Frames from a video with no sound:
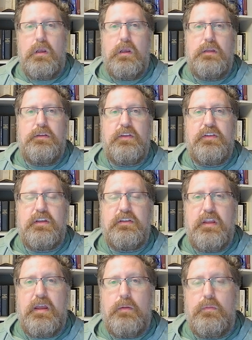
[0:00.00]
It doesn't
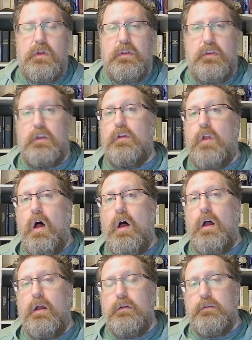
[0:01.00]
condemn the
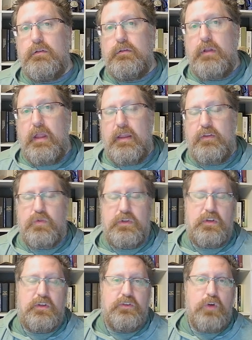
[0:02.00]
law as written
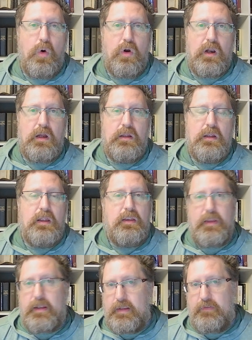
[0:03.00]
on the Torah
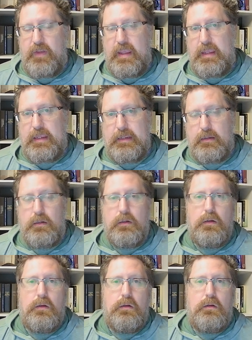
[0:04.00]
that if a
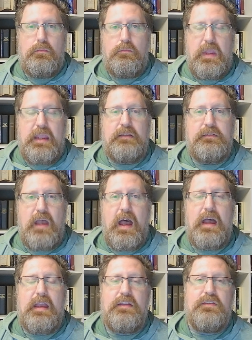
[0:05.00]
man
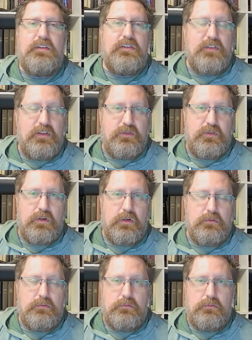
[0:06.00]
dies, the
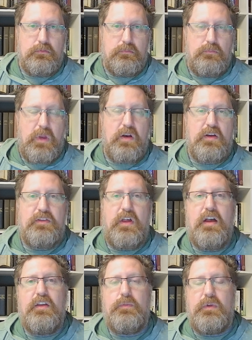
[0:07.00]
sister marries the
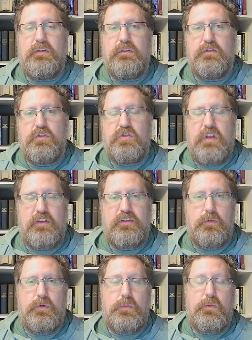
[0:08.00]
husband so she has
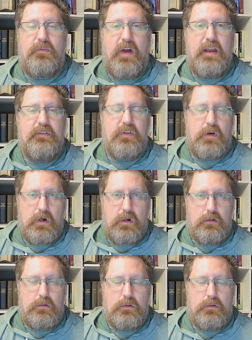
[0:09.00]
someone to provide for her.